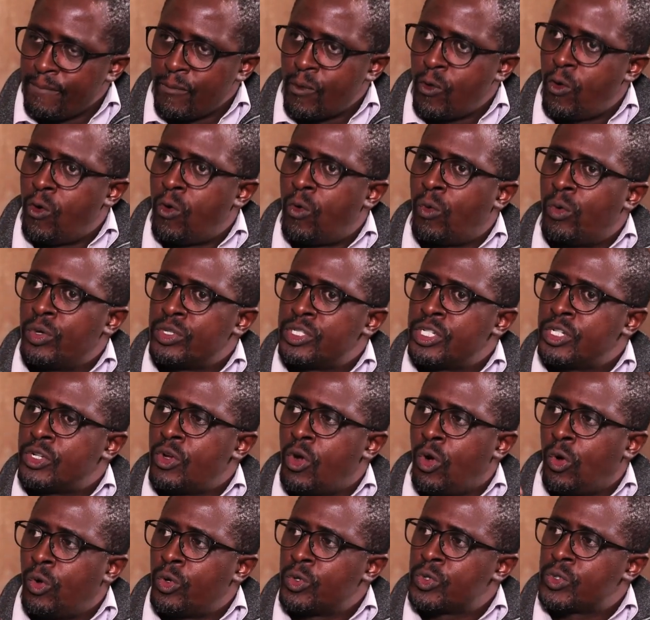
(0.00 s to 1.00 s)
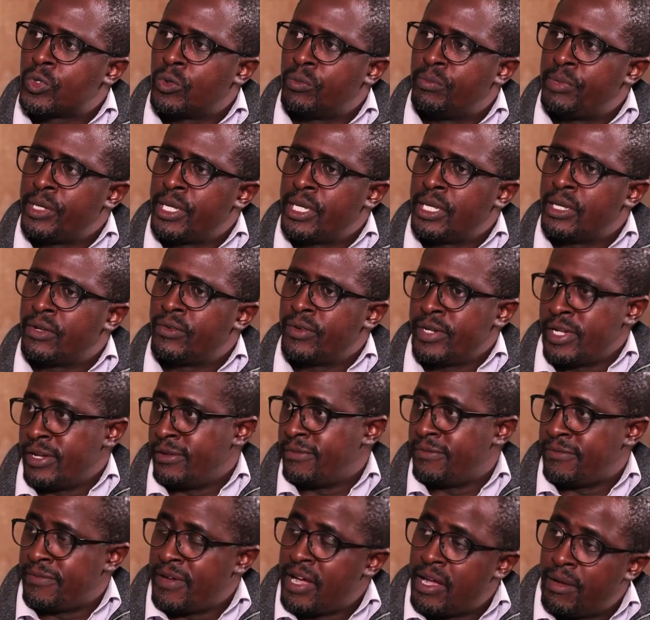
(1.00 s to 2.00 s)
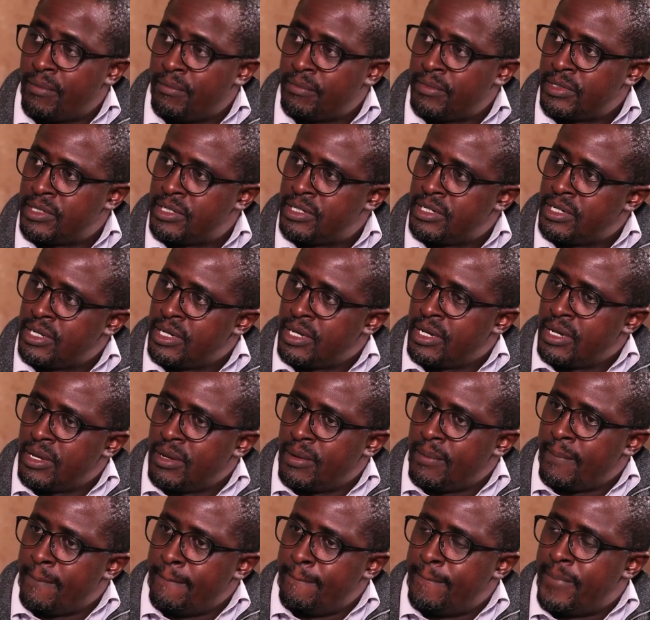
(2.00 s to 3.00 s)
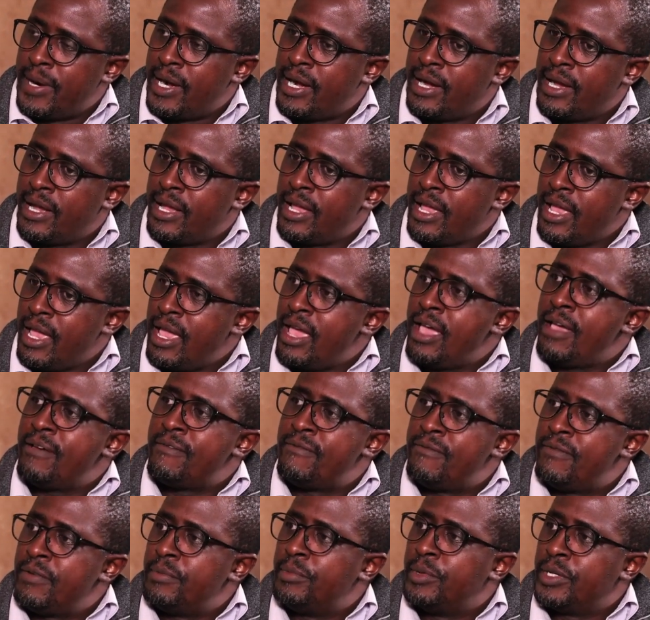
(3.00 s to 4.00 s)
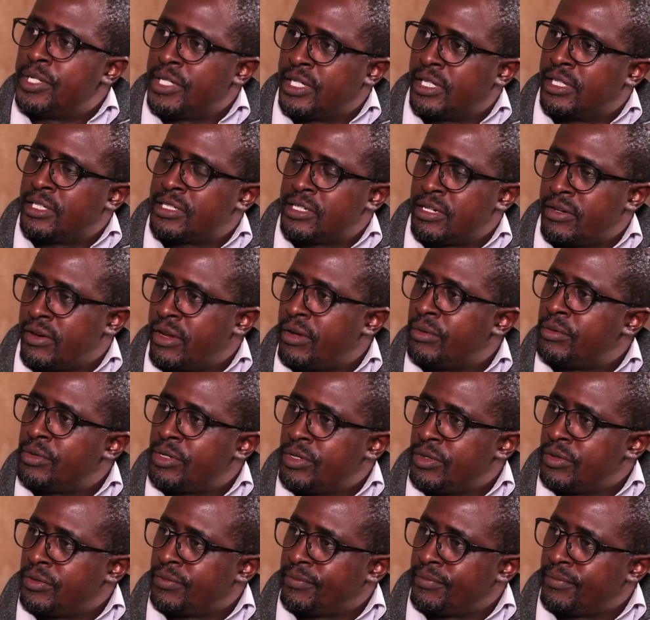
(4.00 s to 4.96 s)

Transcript: or was it also being reaffirmed by everybody else around you?